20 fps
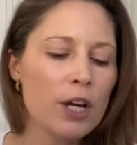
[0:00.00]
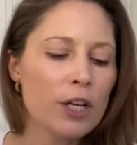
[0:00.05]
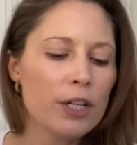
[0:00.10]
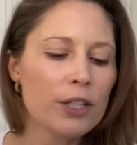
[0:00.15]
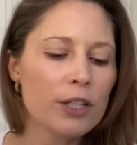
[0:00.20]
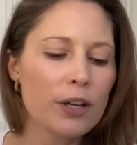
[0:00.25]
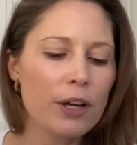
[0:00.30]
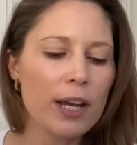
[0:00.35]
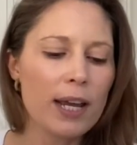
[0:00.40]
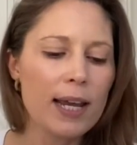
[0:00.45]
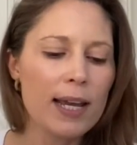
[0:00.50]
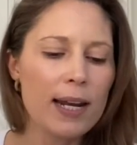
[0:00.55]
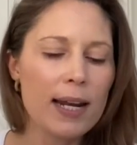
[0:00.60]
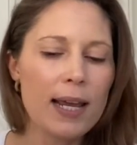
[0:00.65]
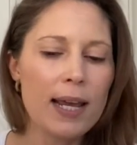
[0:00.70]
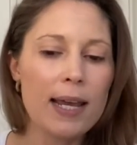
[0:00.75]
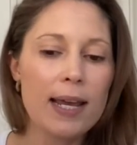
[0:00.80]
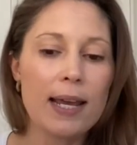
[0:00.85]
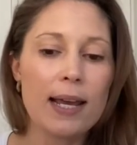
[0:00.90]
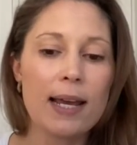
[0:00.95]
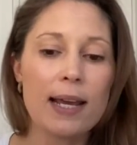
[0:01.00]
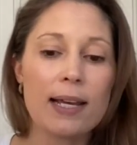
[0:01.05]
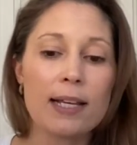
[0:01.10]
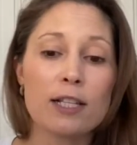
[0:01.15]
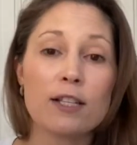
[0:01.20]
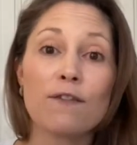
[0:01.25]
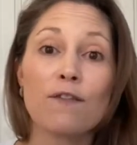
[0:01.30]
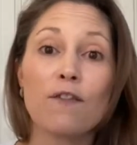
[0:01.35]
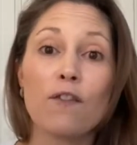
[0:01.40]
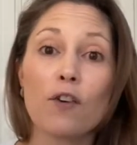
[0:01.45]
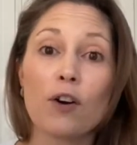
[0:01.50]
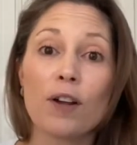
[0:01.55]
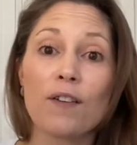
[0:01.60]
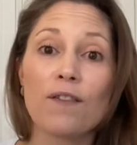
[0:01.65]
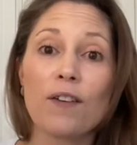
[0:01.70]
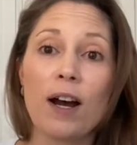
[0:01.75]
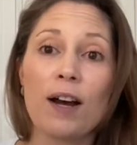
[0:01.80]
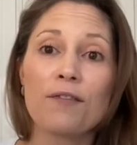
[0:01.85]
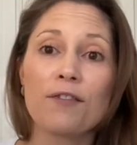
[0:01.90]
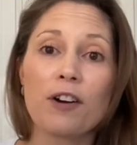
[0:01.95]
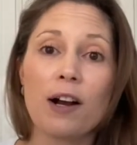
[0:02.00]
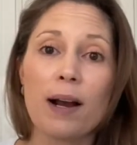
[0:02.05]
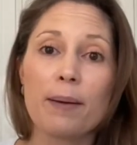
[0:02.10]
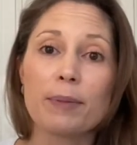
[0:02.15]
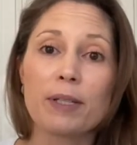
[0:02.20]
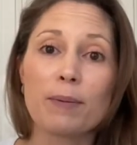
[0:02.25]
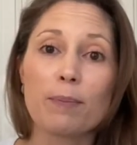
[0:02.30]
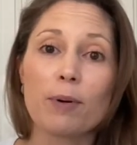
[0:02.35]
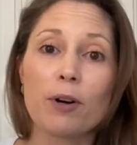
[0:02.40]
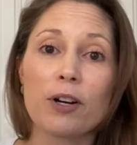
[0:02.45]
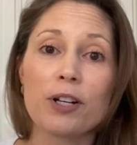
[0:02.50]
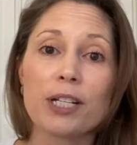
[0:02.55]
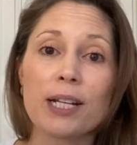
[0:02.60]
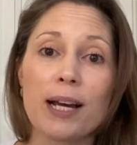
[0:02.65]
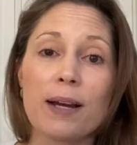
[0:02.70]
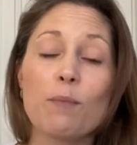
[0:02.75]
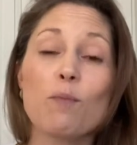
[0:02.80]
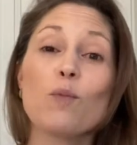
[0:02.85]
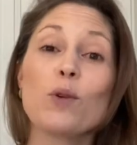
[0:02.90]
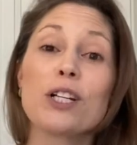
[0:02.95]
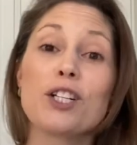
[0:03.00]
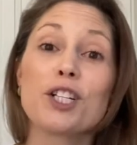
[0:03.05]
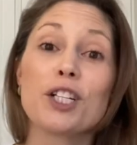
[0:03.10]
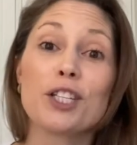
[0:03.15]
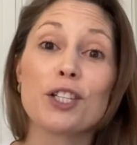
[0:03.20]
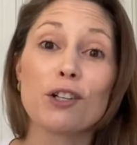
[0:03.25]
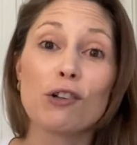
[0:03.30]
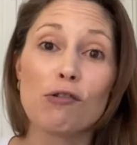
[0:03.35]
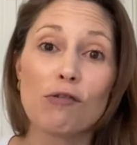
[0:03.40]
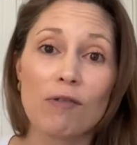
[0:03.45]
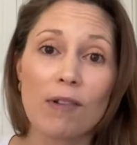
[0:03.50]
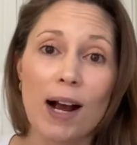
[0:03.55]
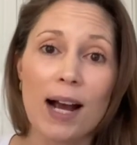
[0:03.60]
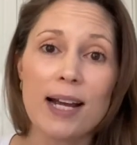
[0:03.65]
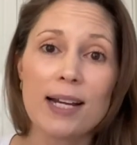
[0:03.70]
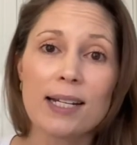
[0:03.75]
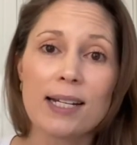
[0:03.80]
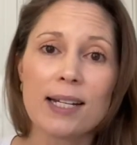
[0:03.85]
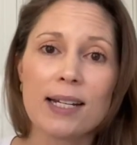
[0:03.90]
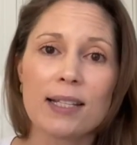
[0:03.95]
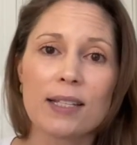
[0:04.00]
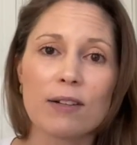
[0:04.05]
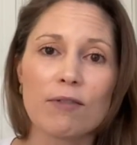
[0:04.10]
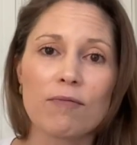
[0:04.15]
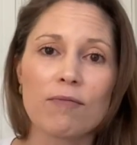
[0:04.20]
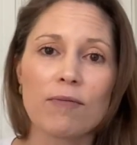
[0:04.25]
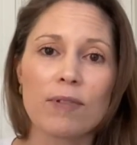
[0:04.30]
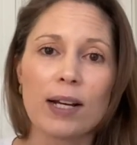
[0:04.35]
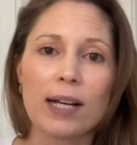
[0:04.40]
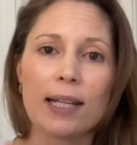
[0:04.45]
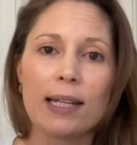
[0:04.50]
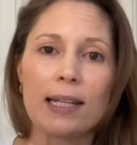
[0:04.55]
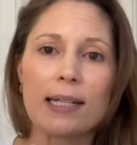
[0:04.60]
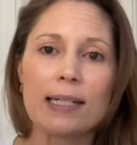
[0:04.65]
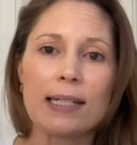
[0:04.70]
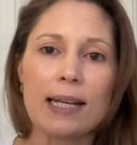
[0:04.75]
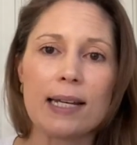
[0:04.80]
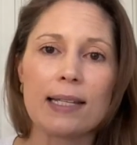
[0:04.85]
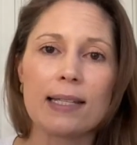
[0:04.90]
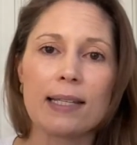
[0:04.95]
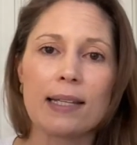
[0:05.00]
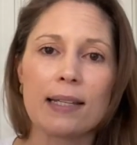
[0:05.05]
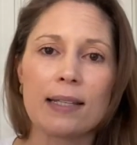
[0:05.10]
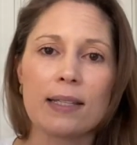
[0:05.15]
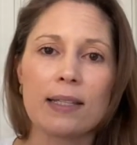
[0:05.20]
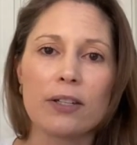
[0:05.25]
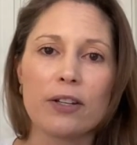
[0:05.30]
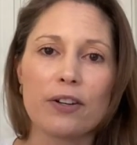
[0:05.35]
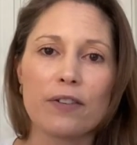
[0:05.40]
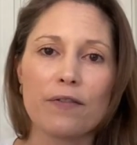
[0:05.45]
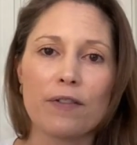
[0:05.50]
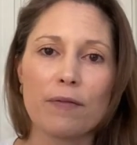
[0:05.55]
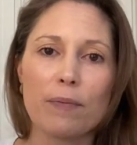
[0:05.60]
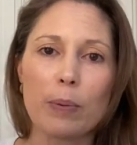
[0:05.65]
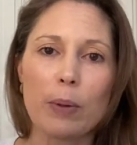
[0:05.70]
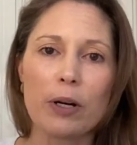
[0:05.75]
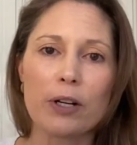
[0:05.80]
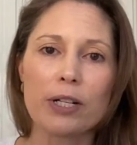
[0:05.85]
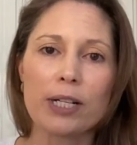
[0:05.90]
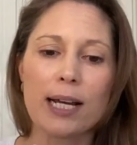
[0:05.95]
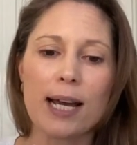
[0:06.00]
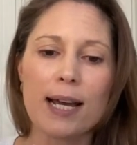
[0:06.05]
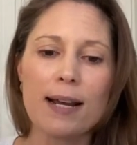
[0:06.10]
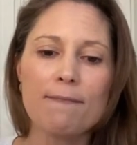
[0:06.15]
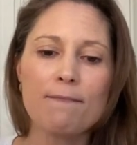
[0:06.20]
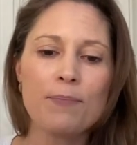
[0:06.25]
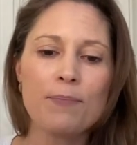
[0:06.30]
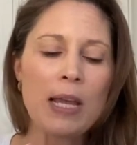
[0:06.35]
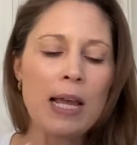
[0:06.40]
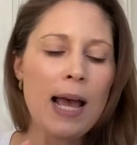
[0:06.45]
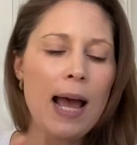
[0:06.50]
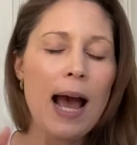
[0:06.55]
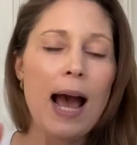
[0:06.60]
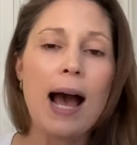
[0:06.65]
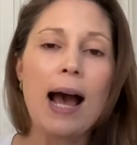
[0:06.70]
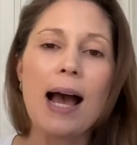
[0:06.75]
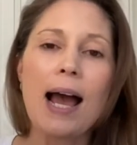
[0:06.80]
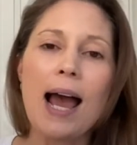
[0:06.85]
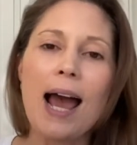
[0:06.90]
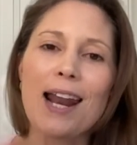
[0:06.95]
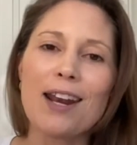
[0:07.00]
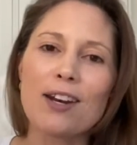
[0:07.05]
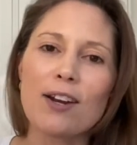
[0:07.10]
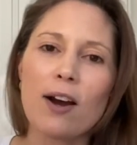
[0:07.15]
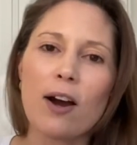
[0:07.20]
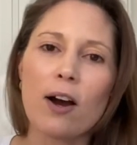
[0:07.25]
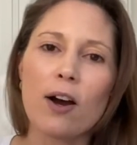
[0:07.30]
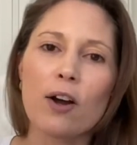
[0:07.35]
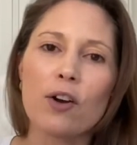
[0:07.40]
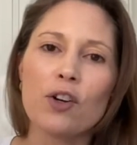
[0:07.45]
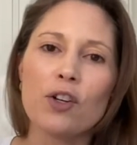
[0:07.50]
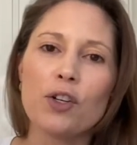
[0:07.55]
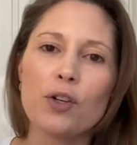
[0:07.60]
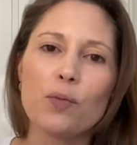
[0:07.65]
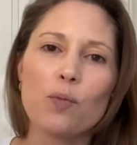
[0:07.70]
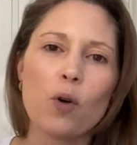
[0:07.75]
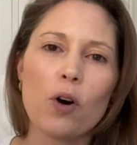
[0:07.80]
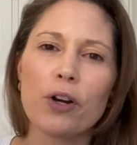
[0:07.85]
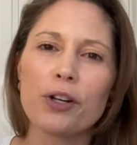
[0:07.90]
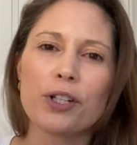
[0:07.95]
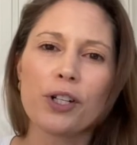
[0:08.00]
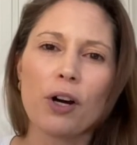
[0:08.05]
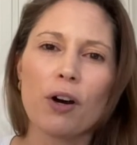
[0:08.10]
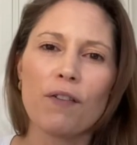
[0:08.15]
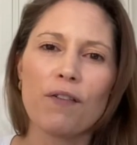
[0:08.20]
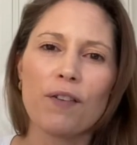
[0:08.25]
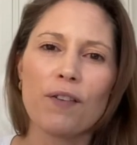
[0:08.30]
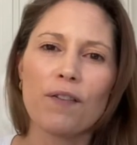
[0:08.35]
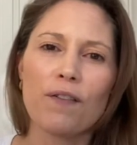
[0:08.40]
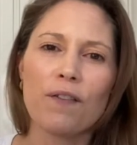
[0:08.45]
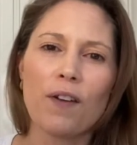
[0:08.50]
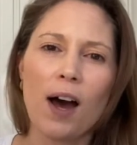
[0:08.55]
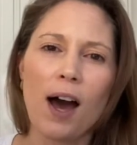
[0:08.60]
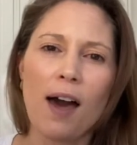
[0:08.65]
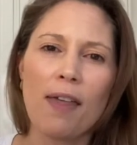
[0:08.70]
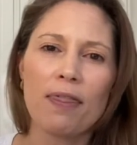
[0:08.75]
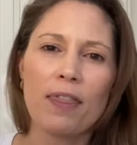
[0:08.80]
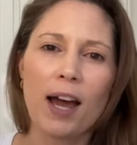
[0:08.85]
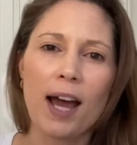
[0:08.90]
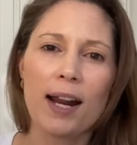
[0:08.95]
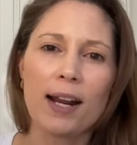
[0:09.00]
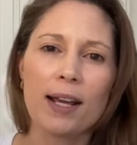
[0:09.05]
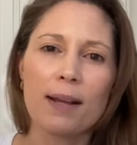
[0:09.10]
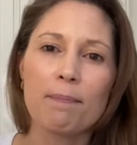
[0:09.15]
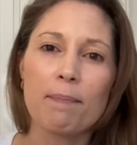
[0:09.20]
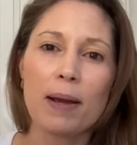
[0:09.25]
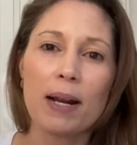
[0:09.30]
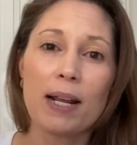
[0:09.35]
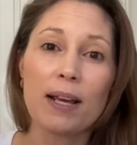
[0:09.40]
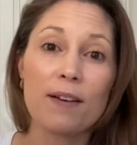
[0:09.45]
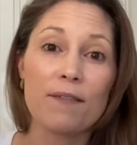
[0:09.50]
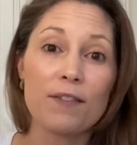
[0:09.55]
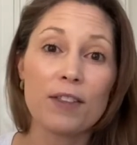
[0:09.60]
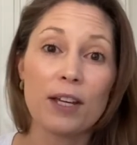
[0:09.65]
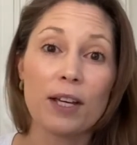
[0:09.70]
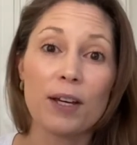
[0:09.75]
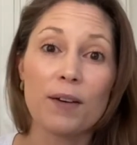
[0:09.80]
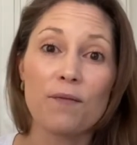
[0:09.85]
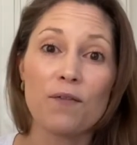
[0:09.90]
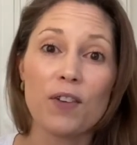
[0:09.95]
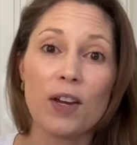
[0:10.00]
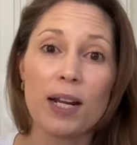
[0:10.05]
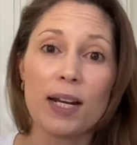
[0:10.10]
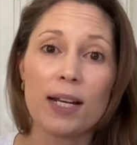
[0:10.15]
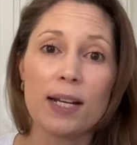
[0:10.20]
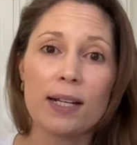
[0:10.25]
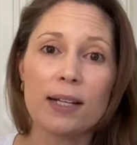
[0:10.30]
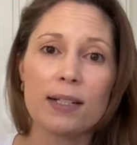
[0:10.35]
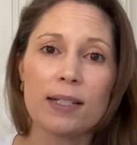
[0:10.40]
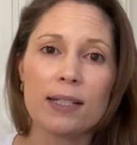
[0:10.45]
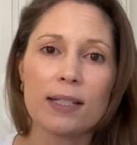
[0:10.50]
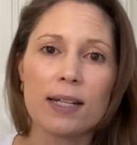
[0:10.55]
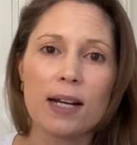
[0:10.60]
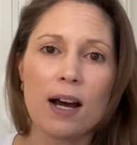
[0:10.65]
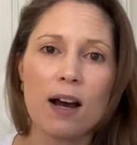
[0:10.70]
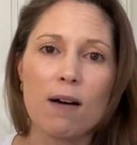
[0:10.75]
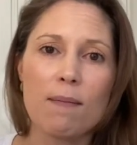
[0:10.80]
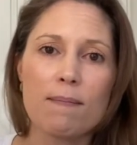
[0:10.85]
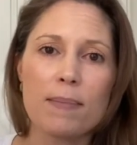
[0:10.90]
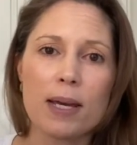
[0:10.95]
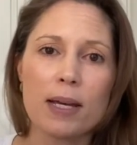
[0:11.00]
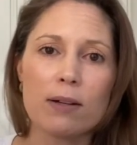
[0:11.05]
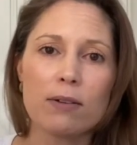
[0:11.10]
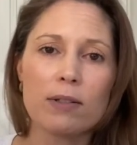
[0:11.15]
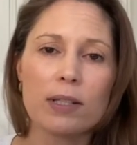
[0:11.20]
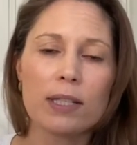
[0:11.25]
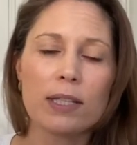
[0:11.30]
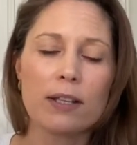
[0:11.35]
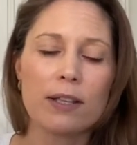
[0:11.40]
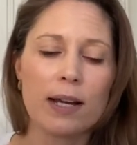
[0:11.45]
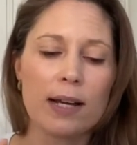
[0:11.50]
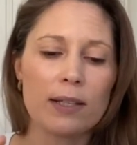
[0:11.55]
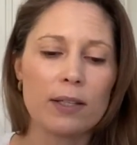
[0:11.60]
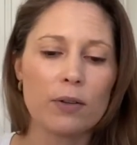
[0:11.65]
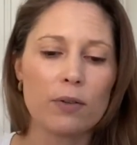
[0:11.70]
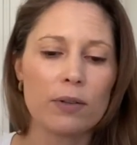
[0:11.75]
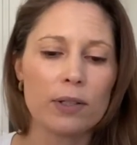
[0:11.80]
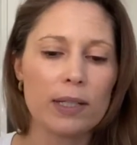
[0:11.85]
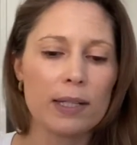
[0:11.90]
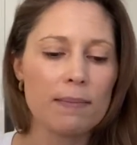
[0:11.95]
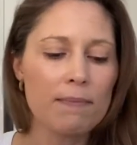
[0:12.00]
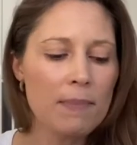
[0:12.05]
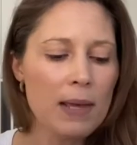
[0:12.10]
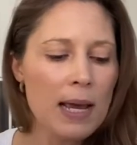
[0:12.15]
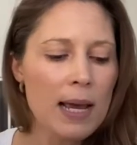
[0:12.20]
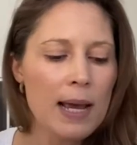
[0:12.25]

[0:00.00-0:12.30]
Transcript: So in here is 45 grams of protein, which is great. It's a really decent serve of protein, and you won't often find that in many of the convenience style meals, so that's awesome.